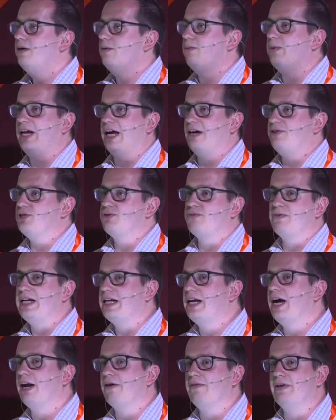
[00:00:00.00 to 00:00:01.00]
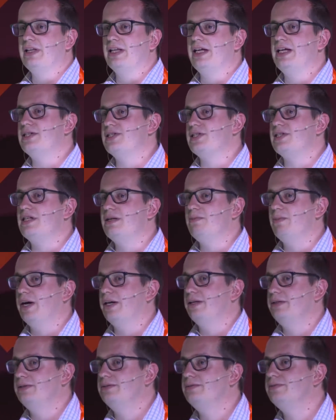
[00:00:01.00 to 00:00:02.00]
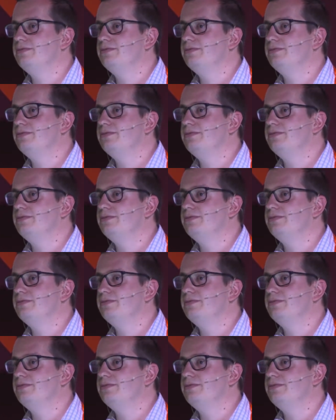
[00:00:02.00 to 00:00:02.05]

we're now just recoloring the existing button.